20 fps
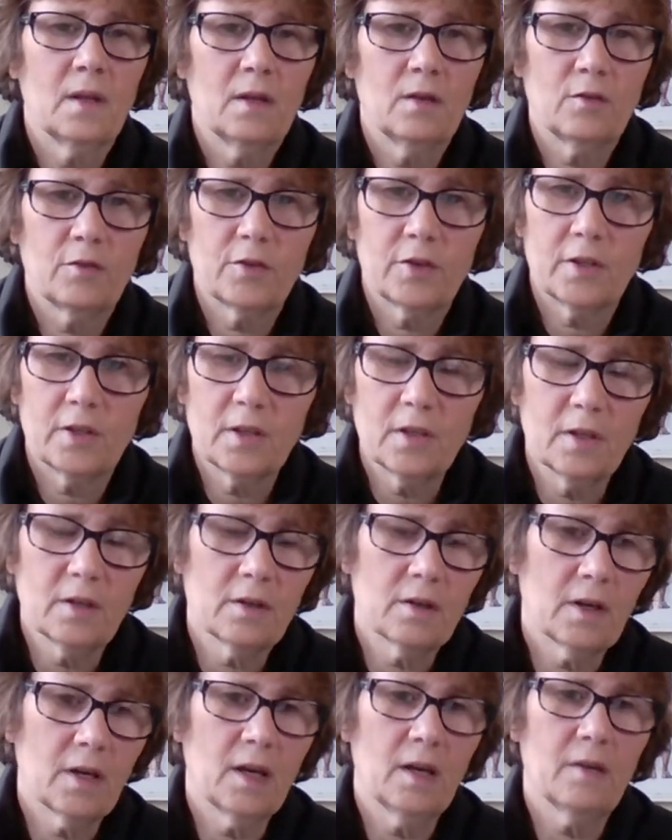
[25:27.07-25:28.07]
For
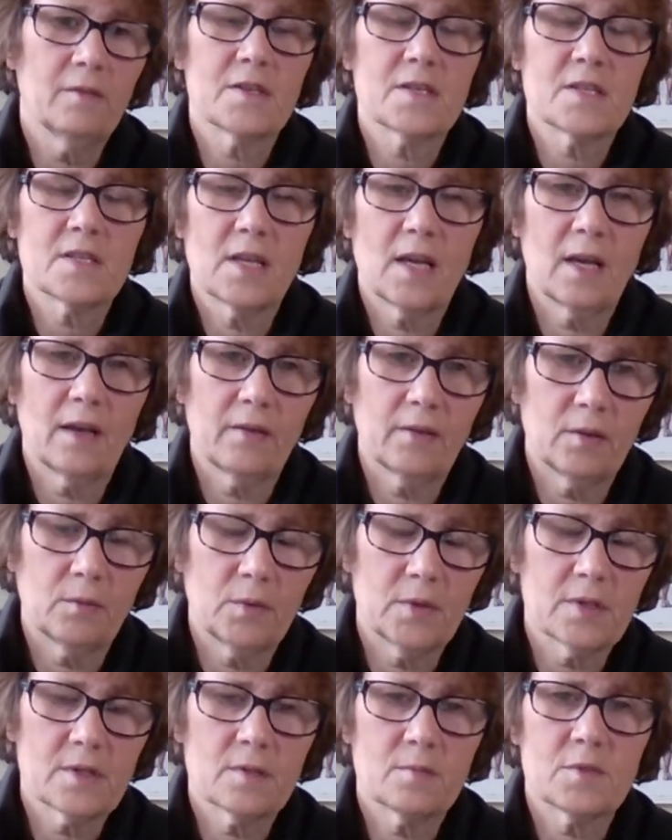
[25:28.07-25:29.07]
dinner, have a salad
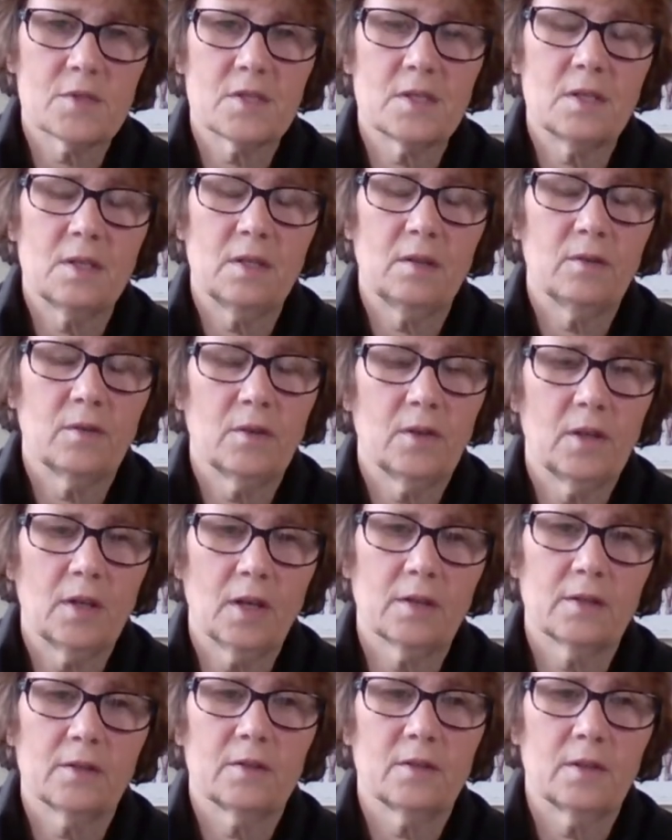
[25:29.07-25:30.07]
with some seeds and
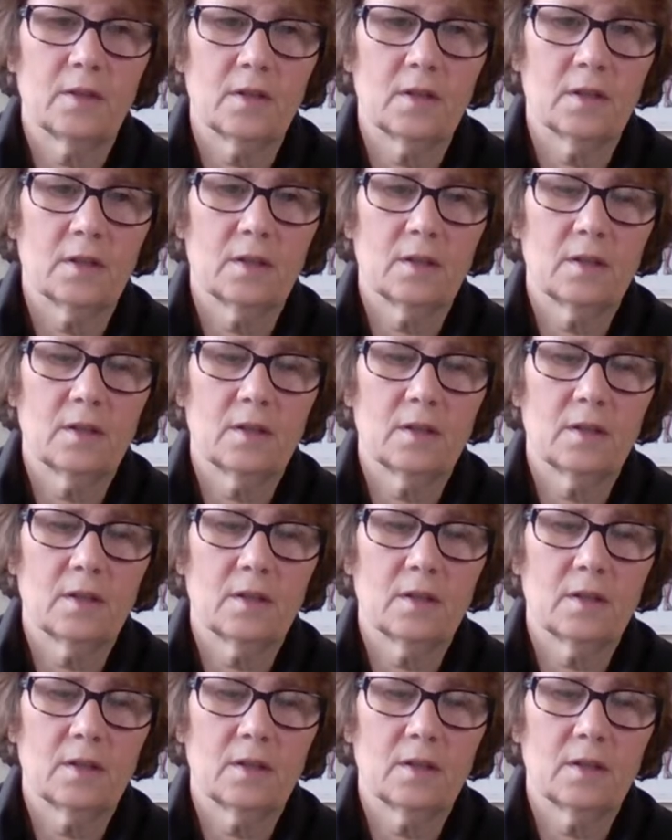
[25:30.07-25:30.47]
nuts in it.